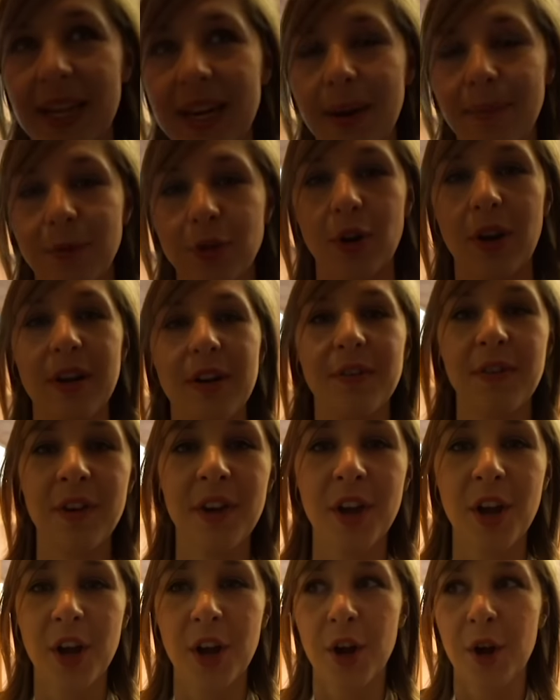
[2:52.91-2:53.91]
and I'm trying to
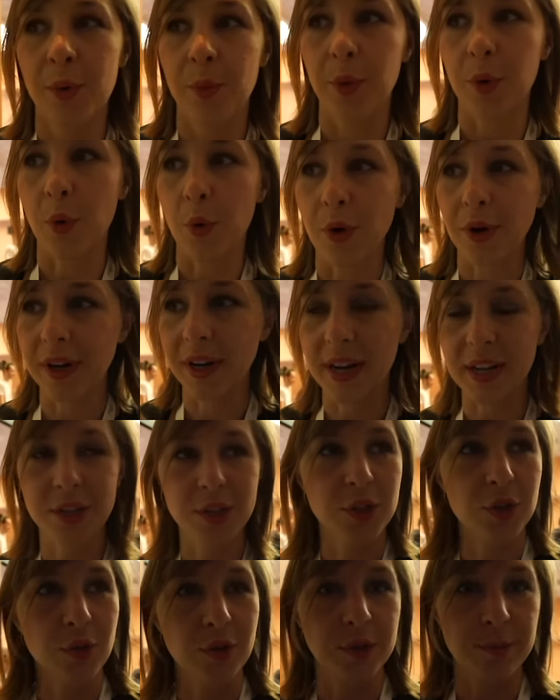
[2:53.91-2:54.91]
record it as
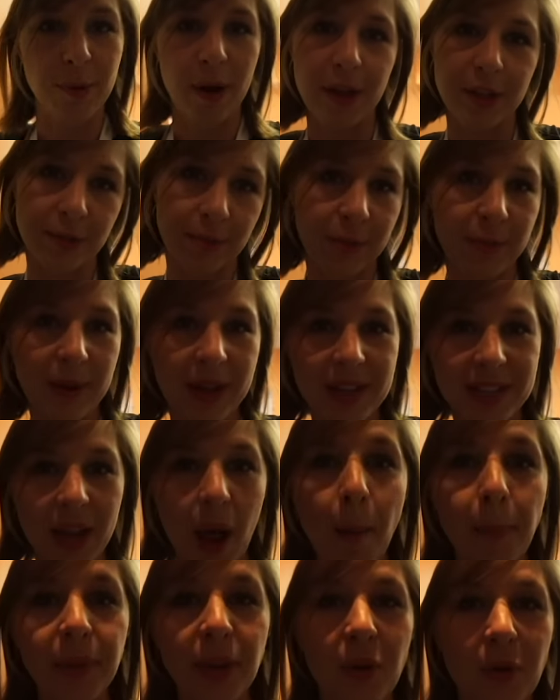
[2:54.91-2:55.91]
soon as possible because
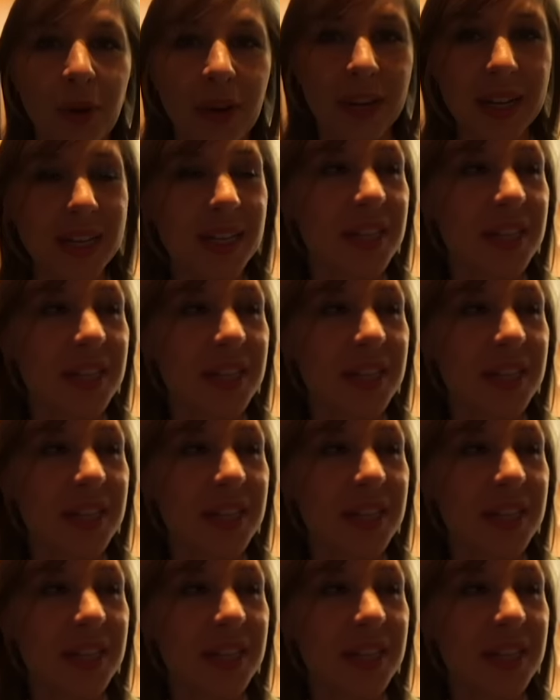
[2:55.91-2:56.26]
uploading it